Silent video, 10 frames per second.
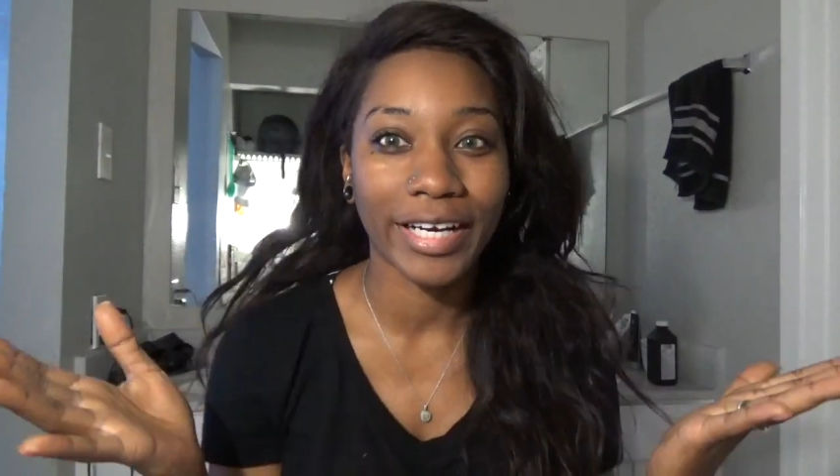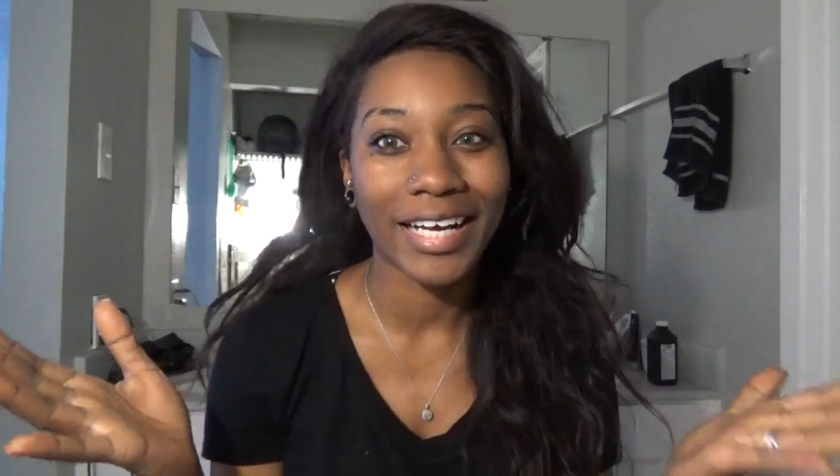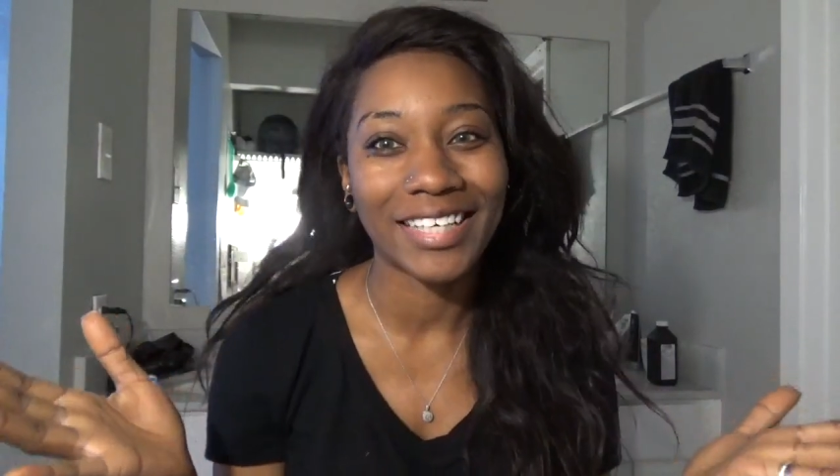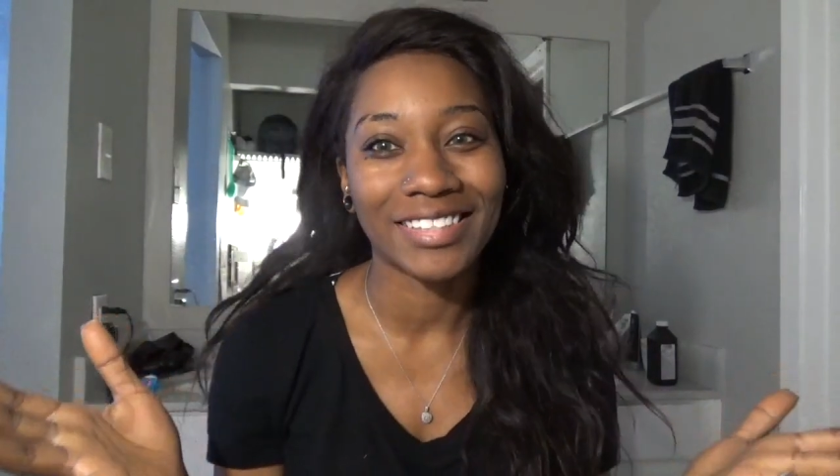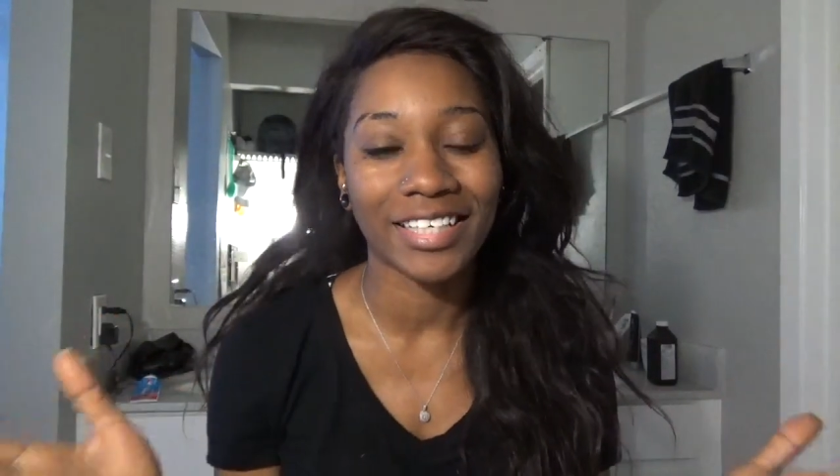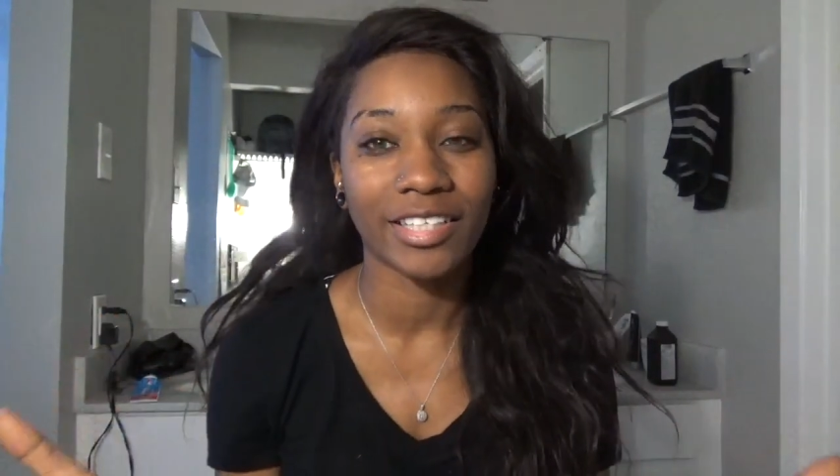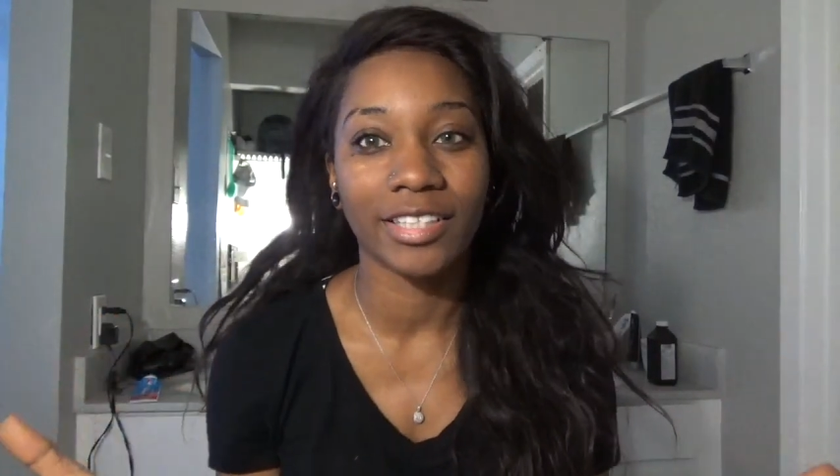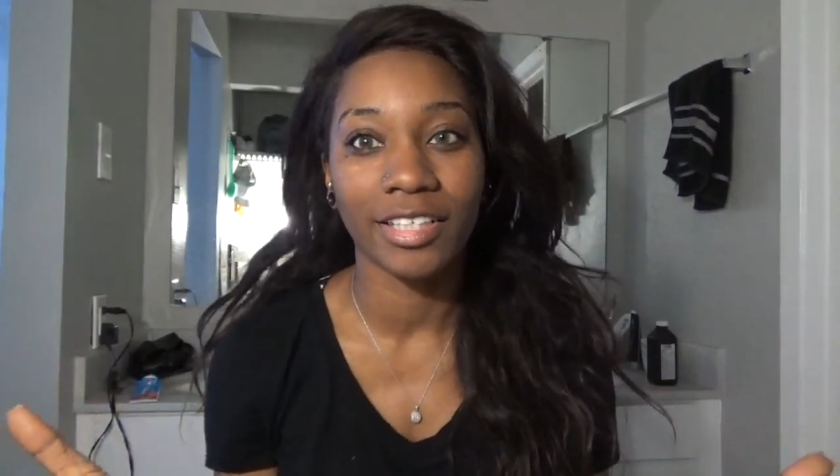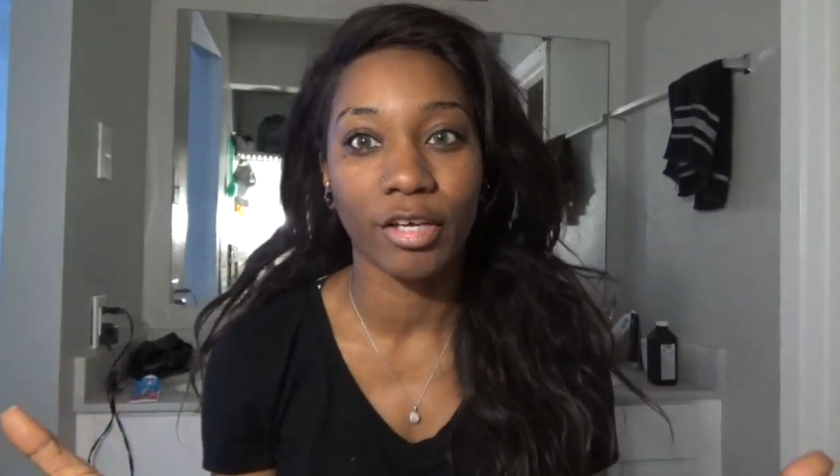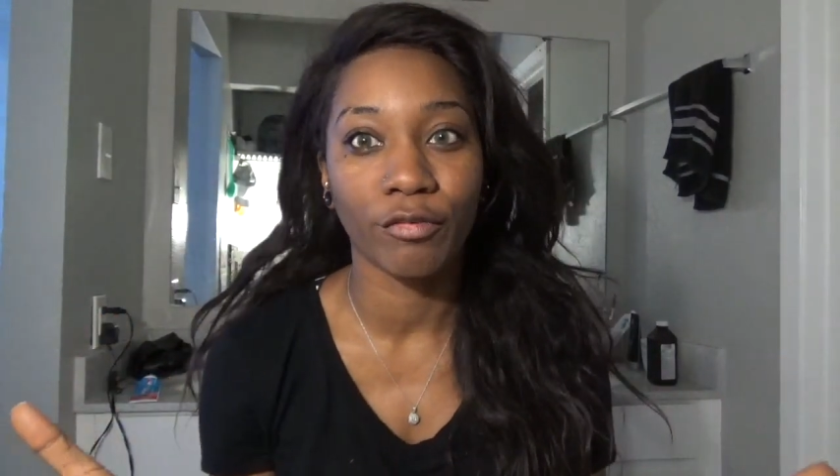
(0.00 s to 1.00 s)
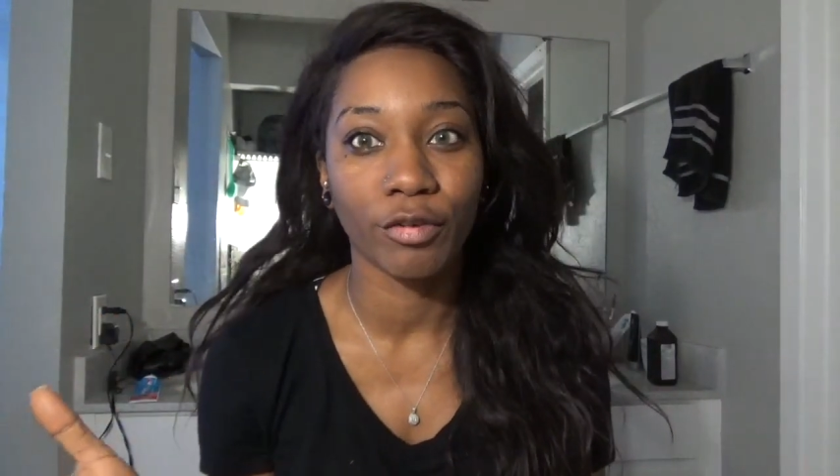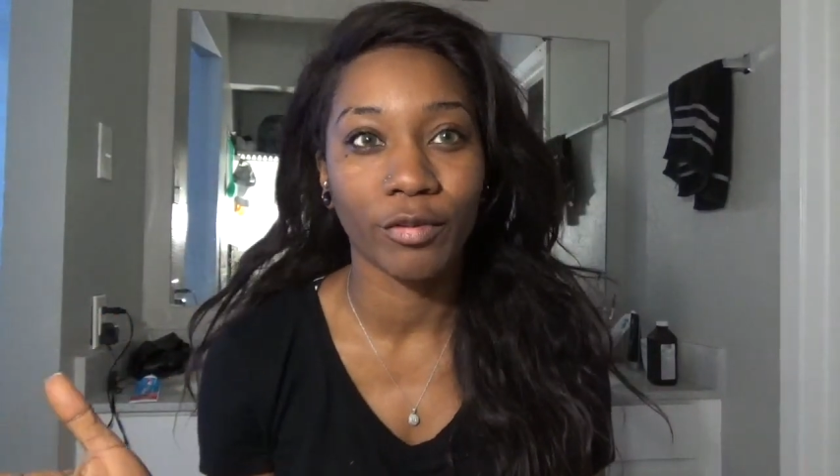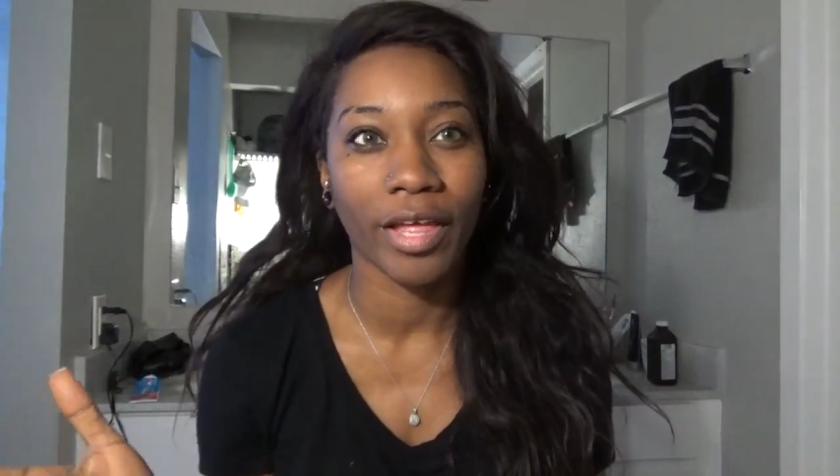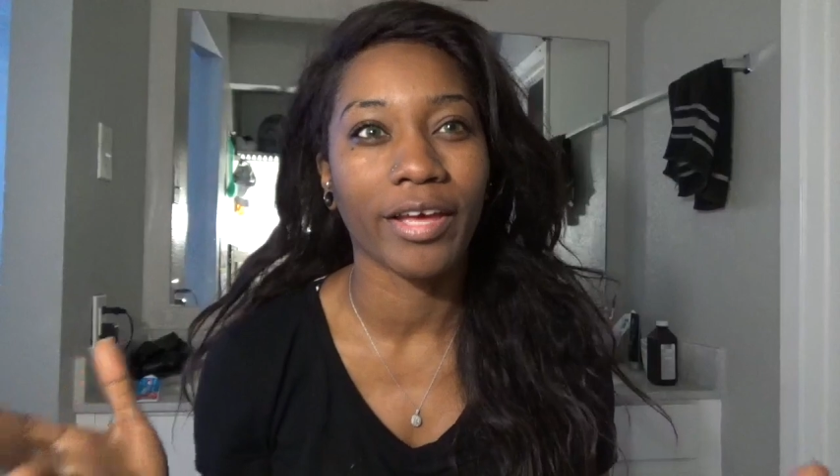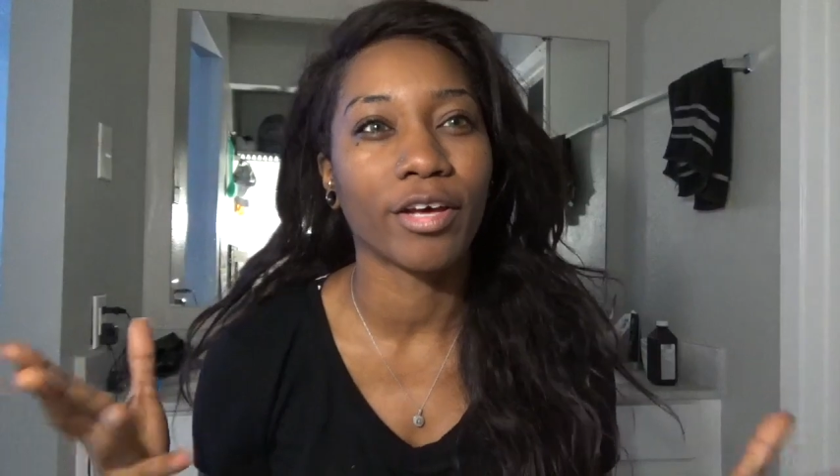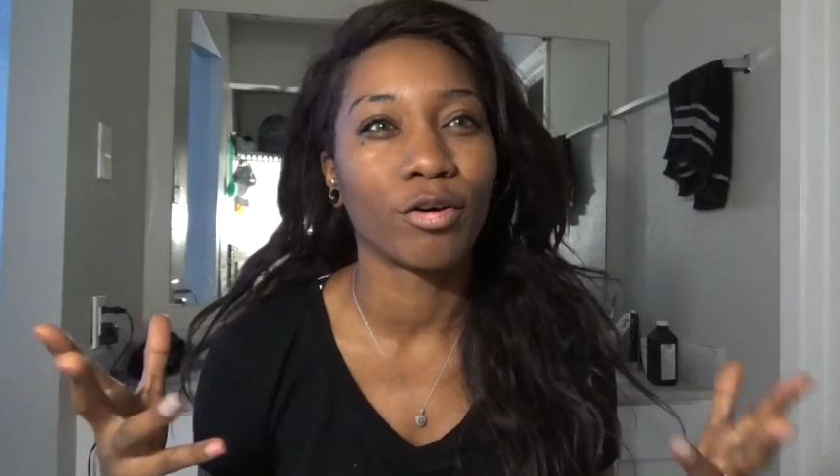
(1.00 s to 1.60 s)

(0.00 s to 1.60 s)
guys I couldn't give you like